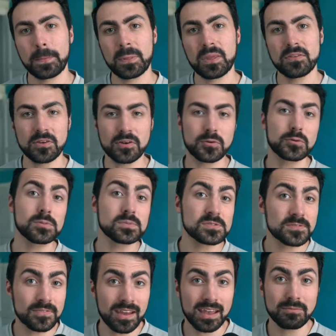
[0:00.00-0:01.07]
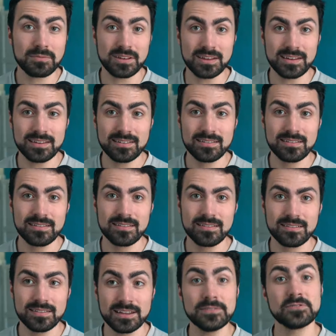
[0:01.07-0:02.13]
the groom's family
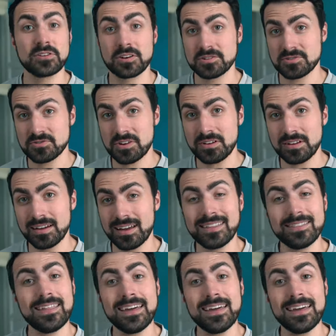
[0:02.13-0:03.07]
lives in Australia and they